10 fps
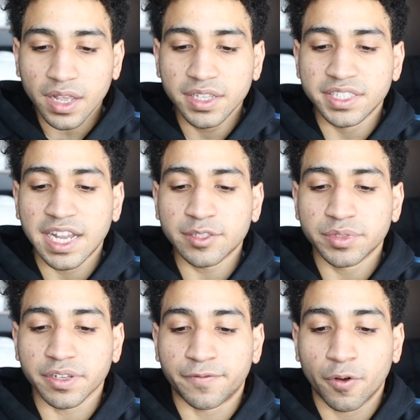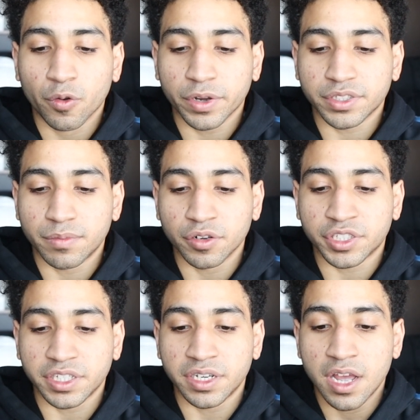This next one's a full range of
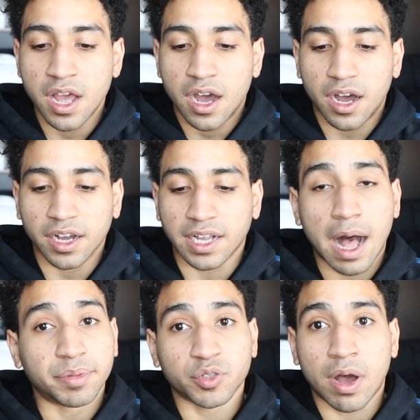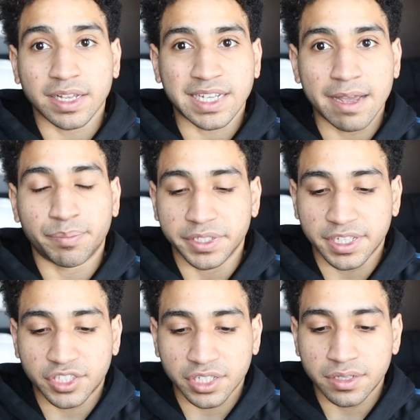motion, goblet squat type
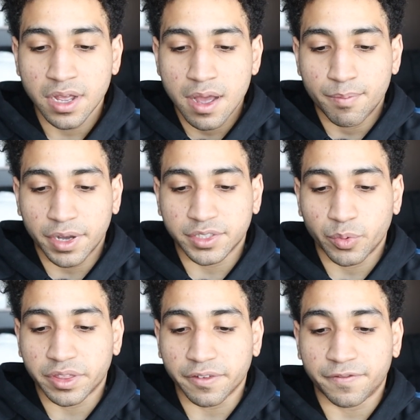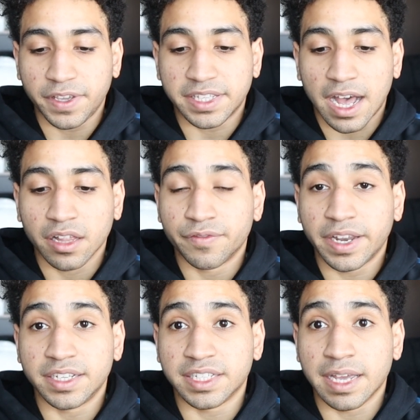position, but with the feet
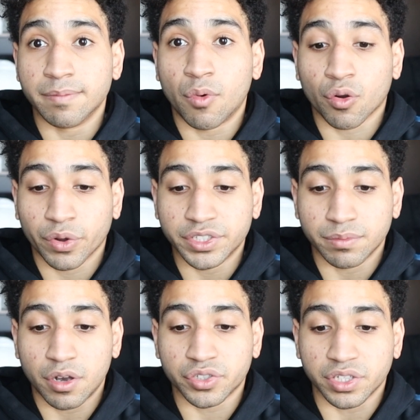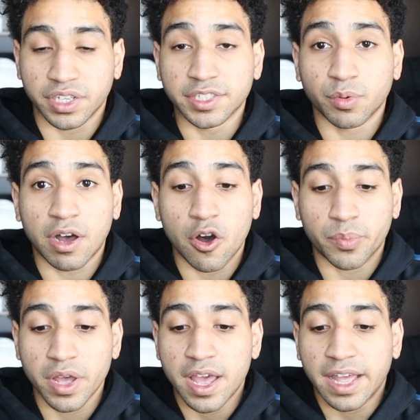elevated to get more range of motion. This will
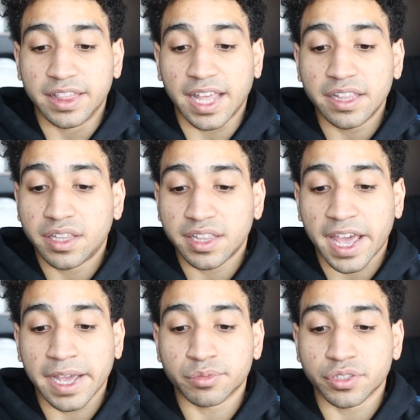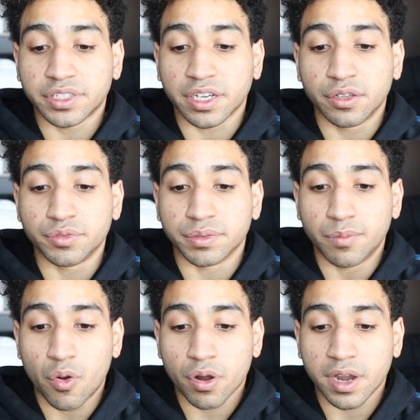help lengthen the hamstrings and glutes
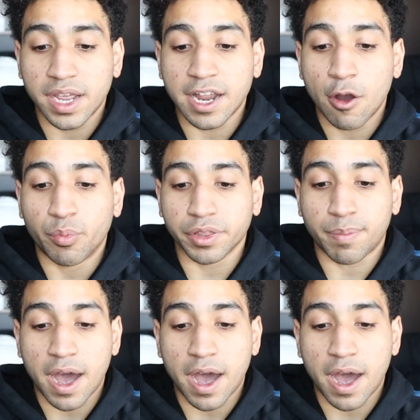more and help with